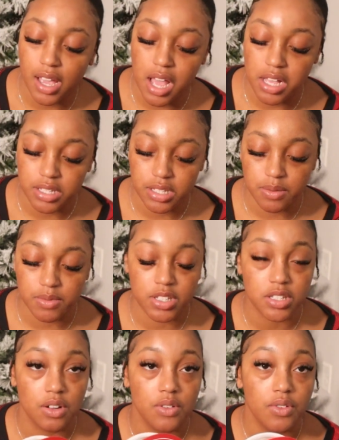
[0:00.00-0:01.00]
I got some
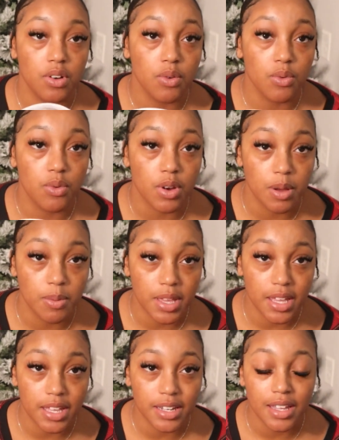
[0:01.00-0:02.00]
silver
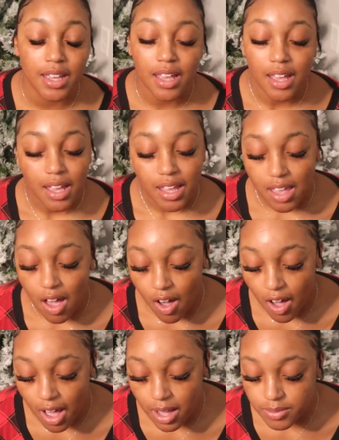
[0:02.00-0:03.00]
ribbon.
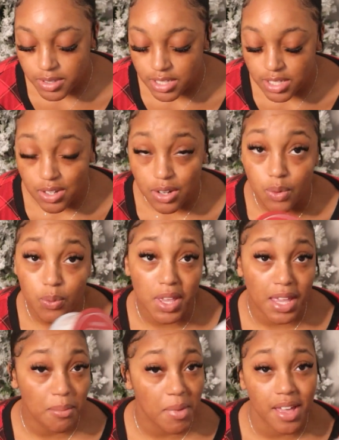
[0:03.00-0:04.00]
Y'all, I'm just gonna
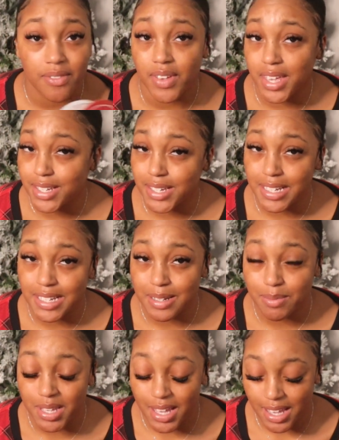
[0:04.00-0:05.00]
wing my
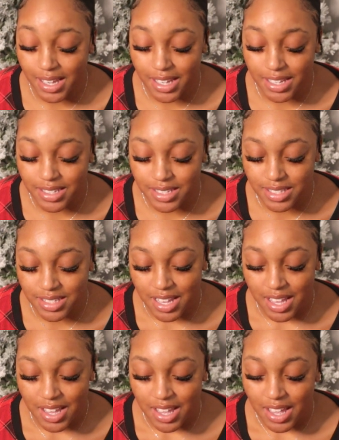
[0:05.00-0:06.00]
vision because
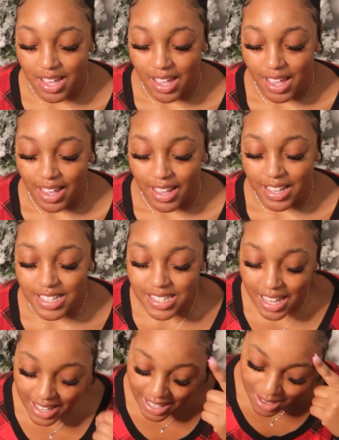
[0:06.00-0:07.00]
it's
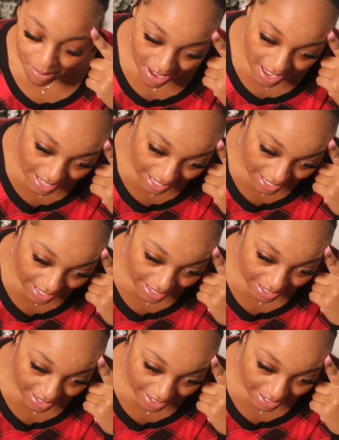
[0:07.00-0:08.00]
like in my
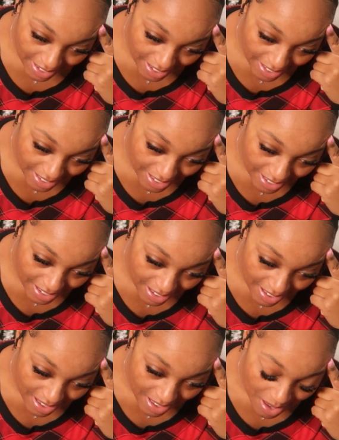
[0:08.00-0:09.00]
head,
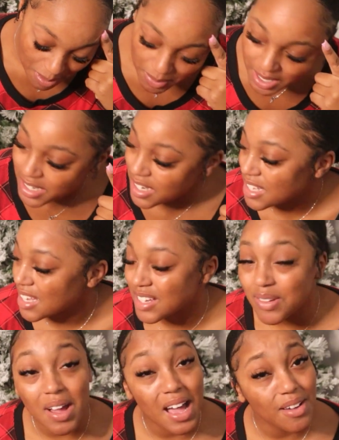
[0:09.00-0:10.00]
but it's just
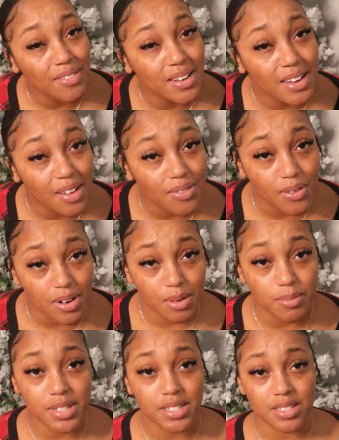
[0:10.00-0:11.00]
like, do I have enough
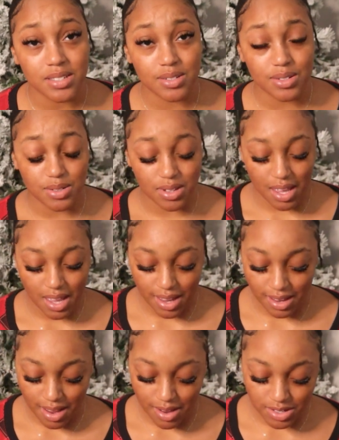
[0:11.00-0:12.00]
ornaments to do
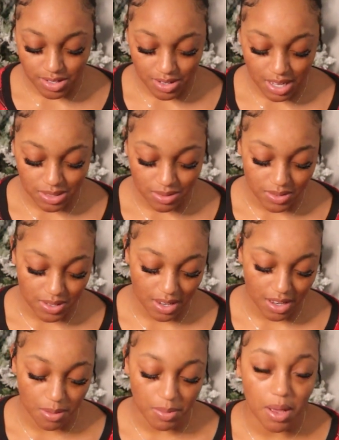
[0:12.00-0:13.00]
that? I'll show you guys what I'm
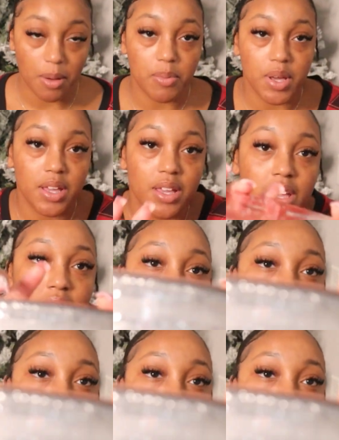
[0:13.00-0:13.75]
talking about. But